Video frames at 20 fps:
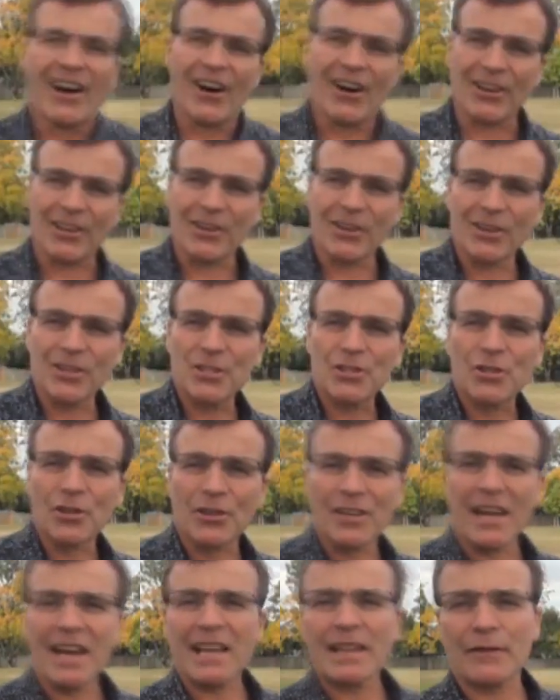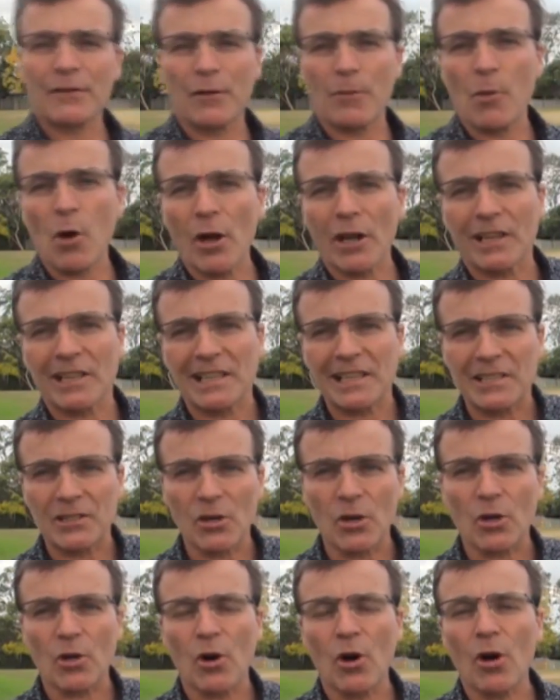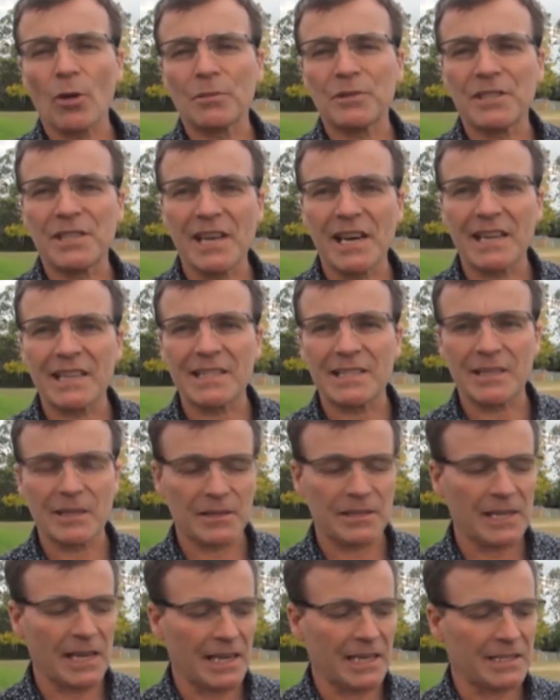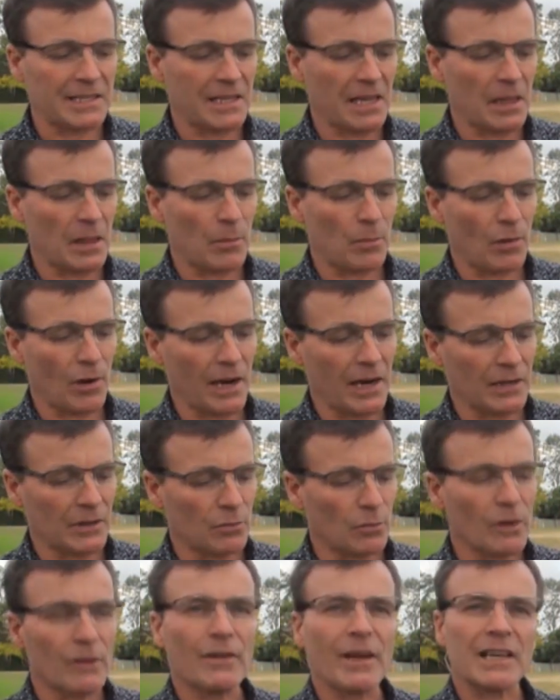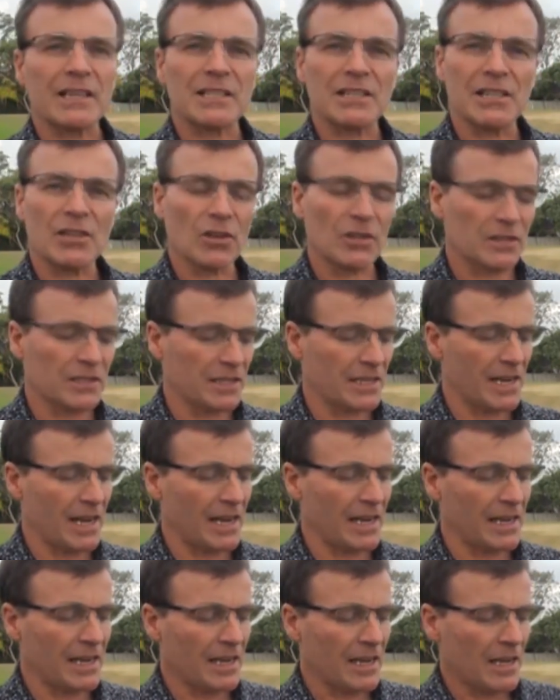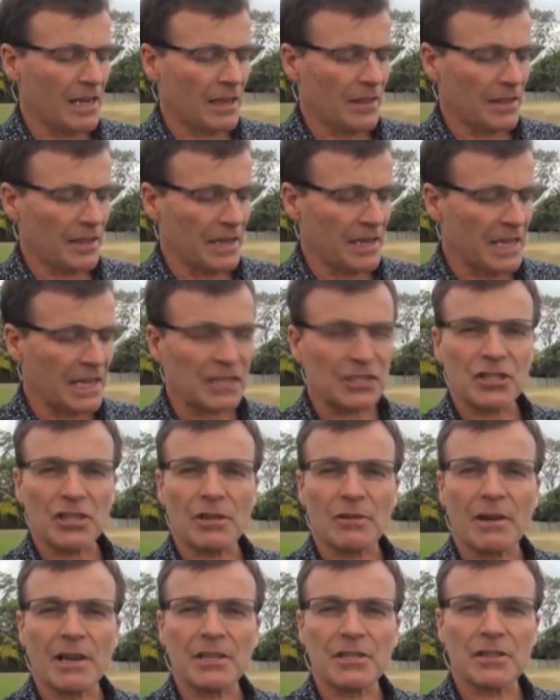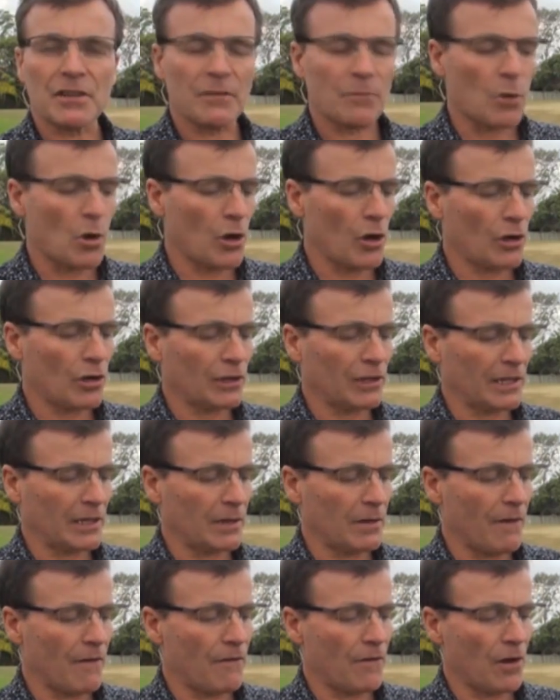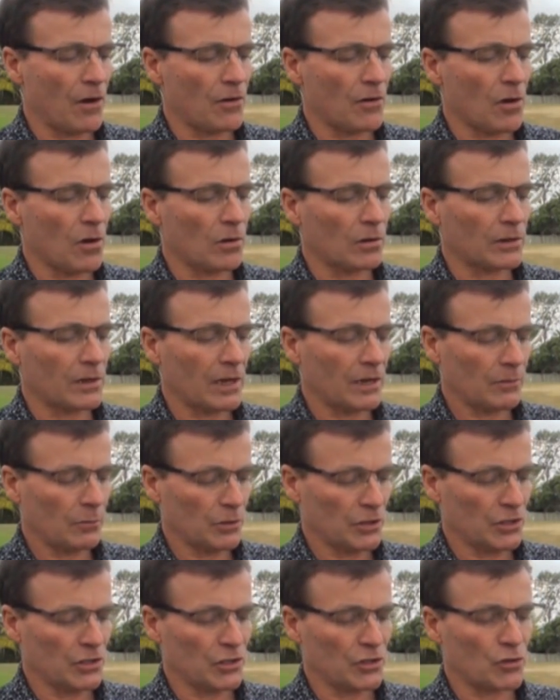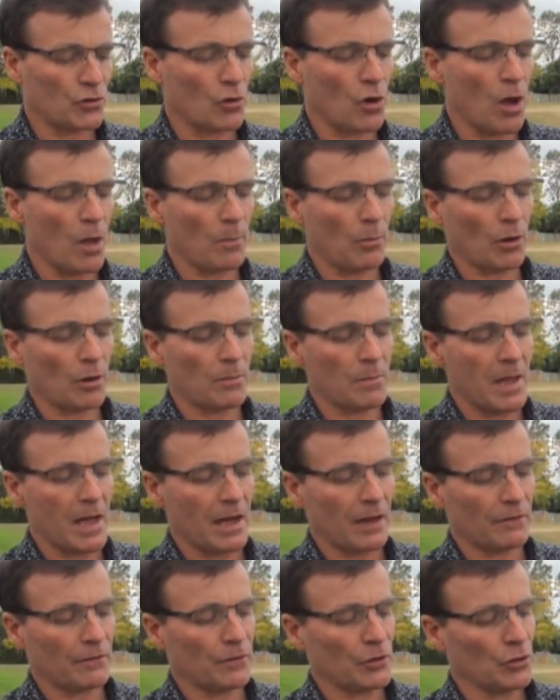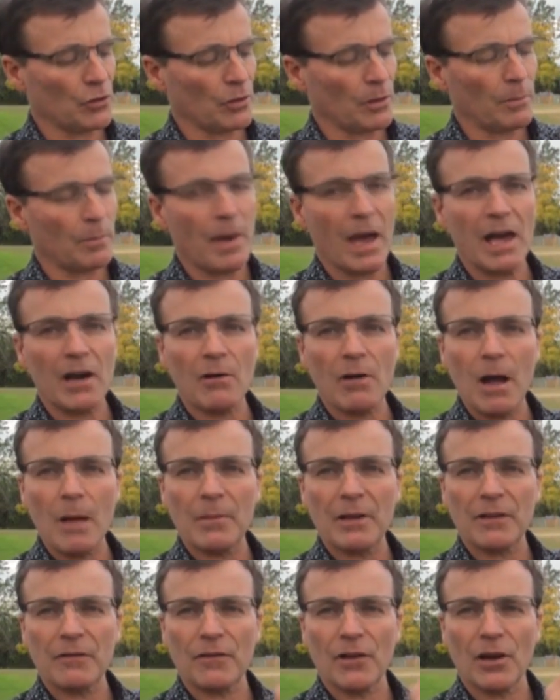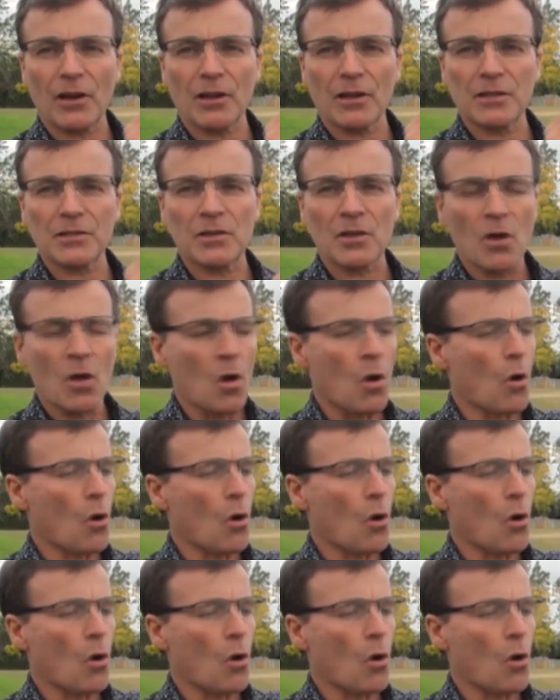Hi guys, John Naylor from iClyck dot com. Today's a day to celebrate. We've actually got today the next generation of my iClyck phone holder, which is a tripod mount for doing panoramic photos